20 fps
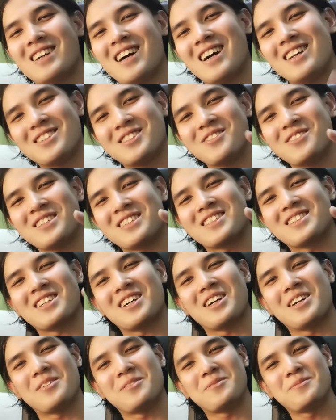Until next
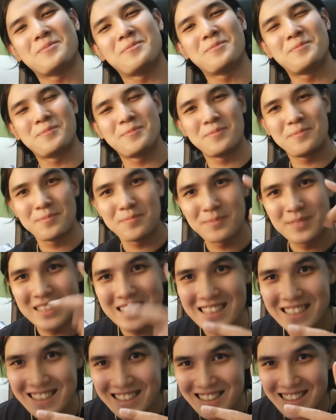time,
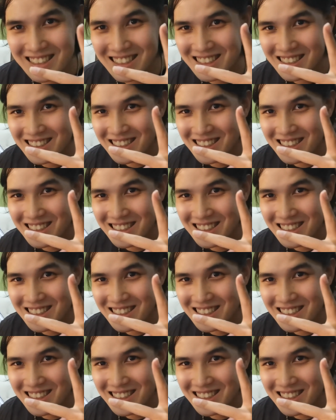peace!